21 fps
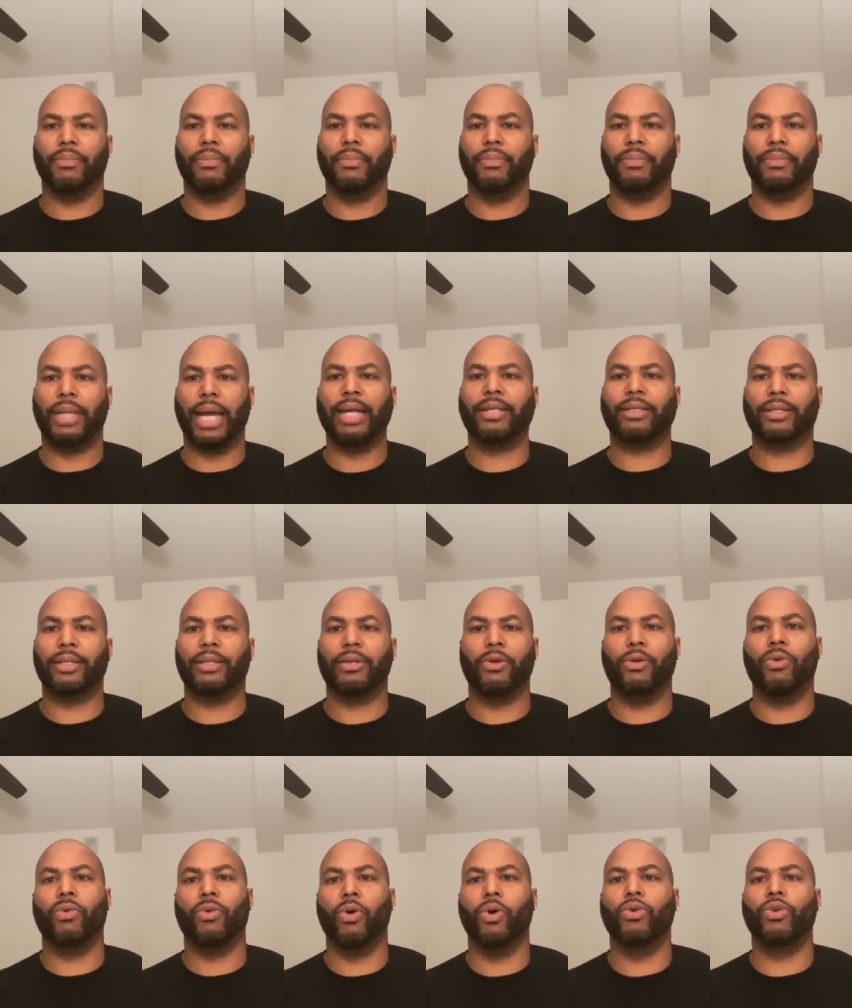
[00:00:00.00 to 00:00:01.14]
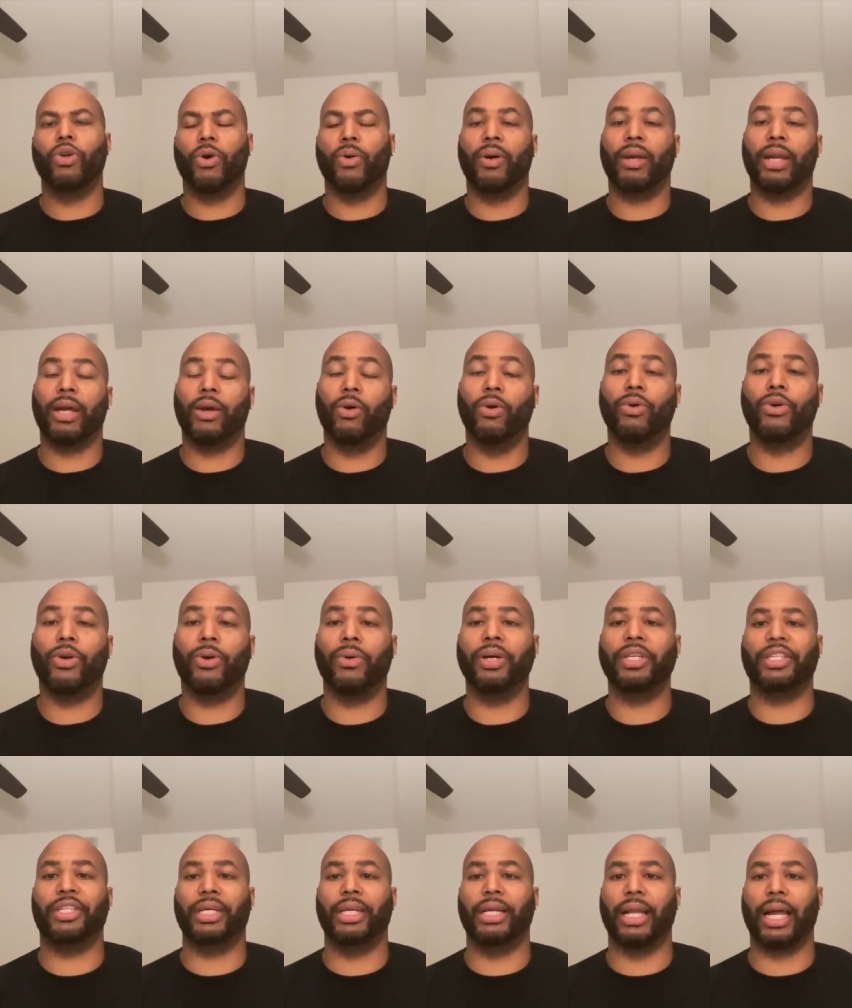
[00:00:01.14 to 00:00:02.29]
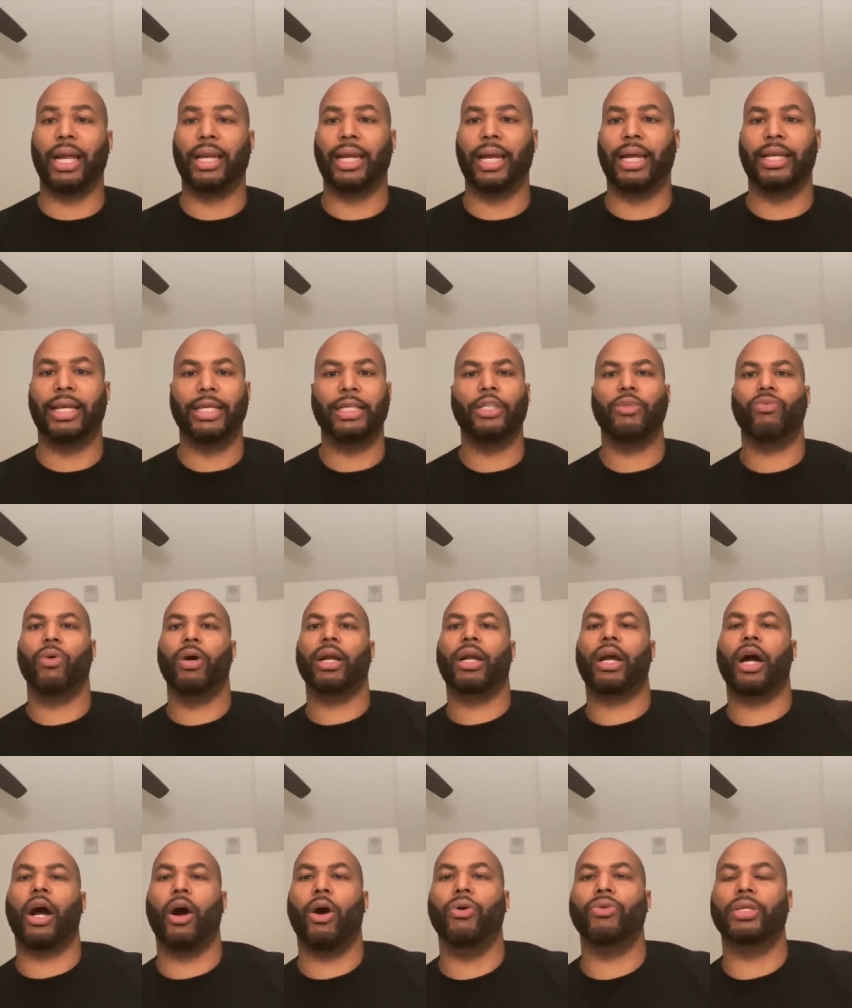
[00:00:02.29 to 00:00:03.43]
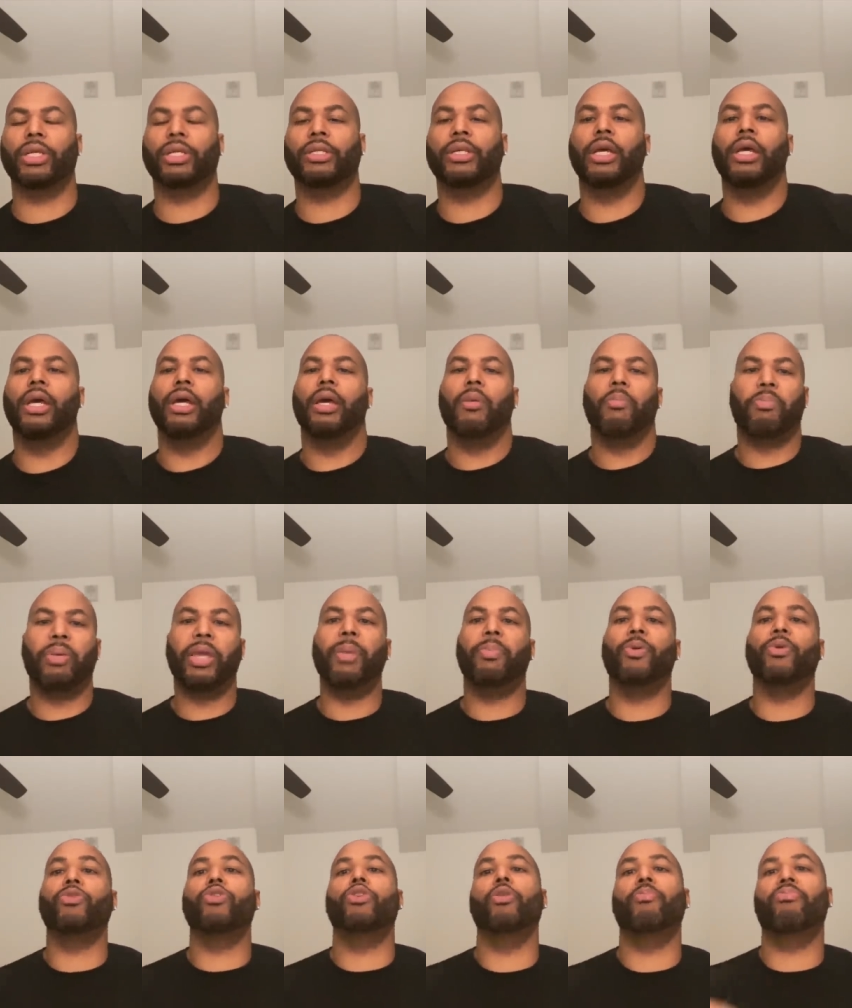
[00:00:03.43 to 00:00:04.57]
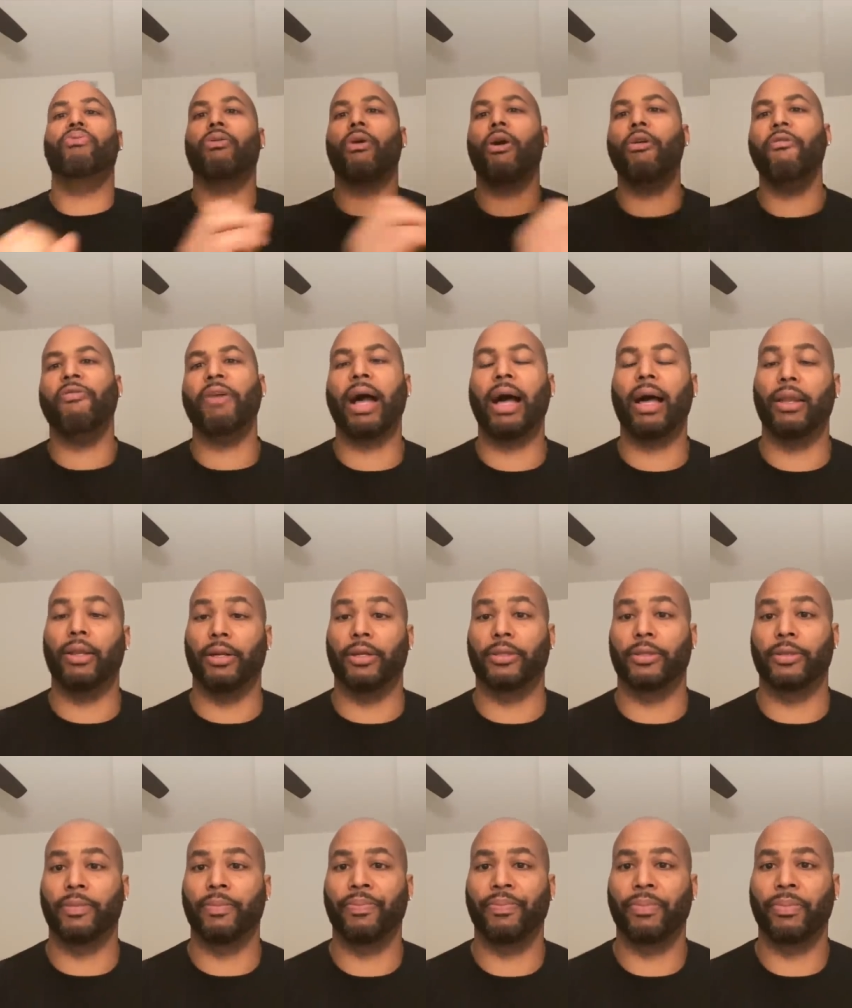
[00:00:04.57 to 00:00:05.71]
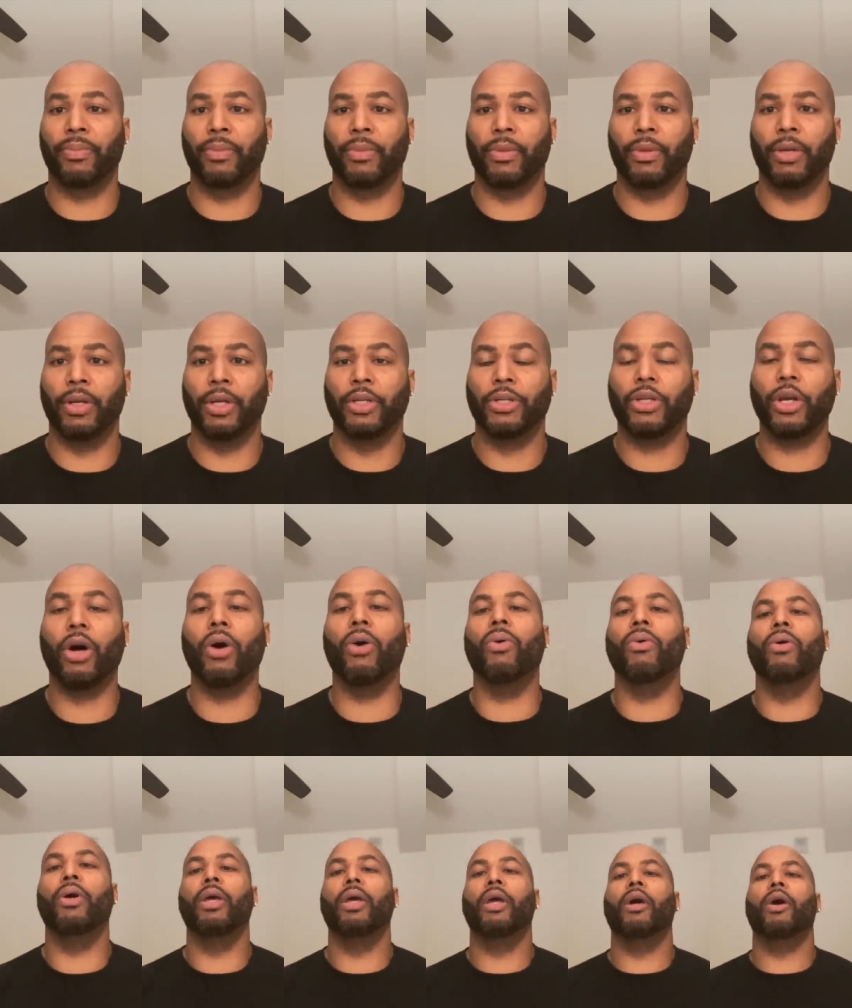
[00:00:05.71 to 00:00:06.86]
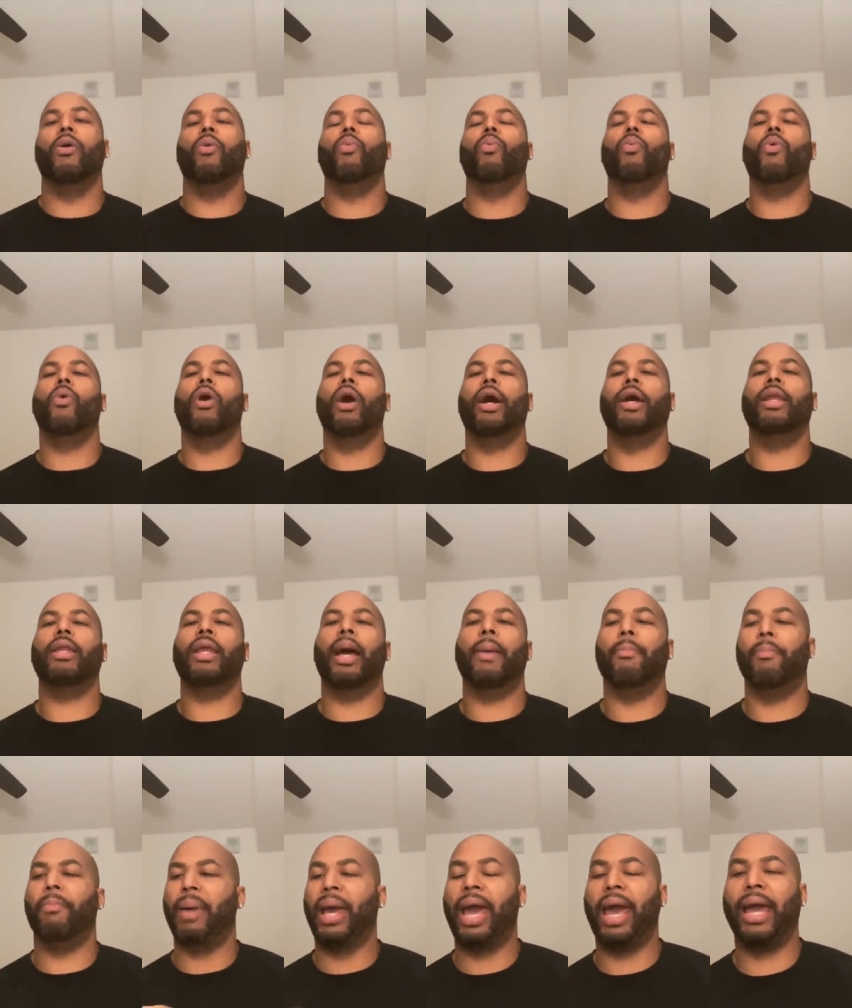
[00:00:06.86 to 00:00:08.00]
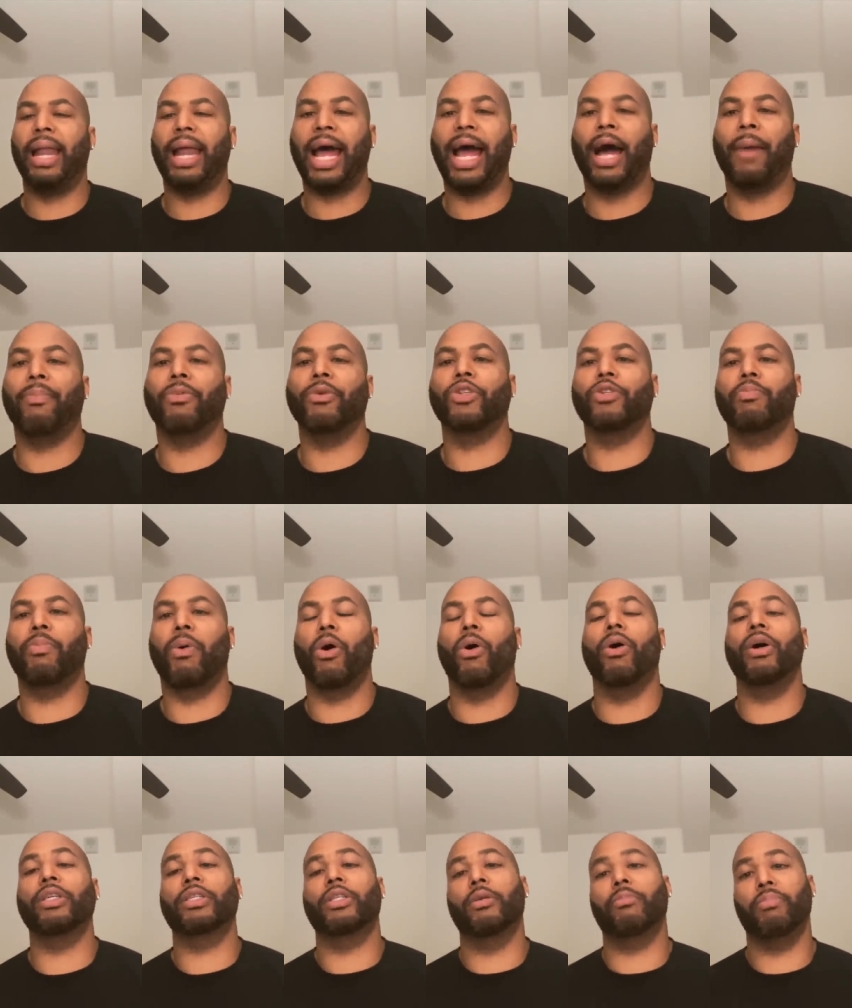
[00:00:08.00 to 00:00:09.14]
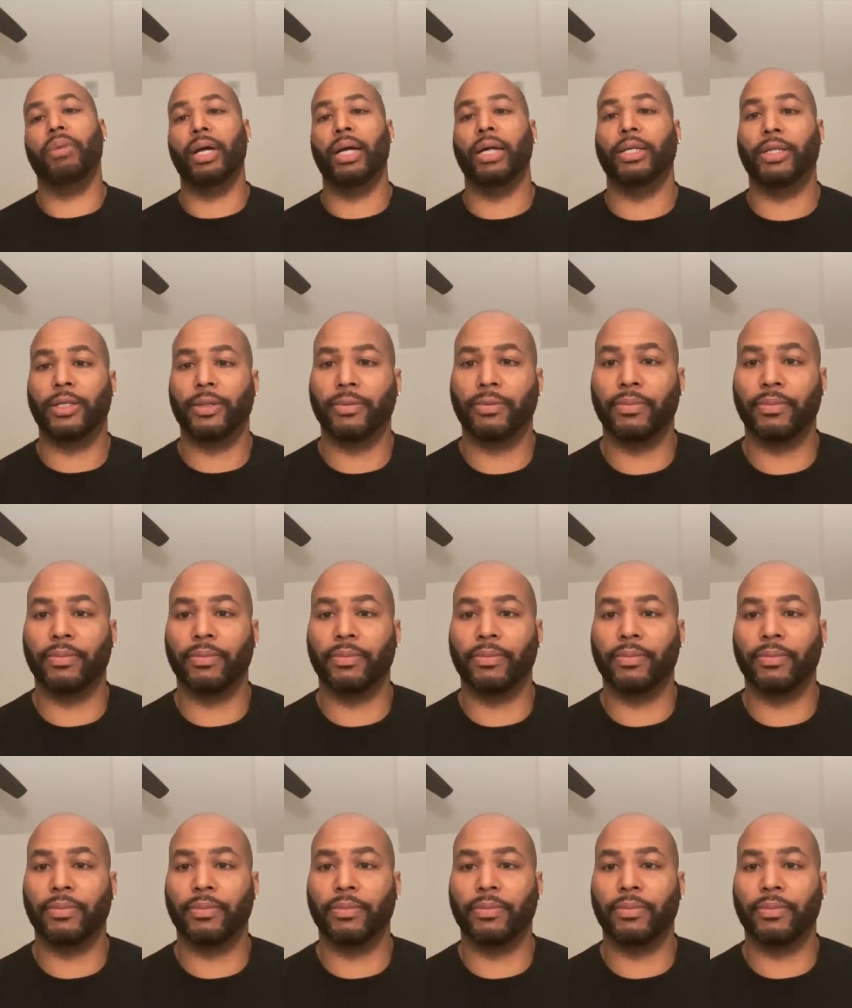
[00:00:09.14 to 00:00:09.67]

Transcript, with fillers: that's who doing that. Who doing shit like that? This is what causes people to profile us. So one bad apple spoils the bunch.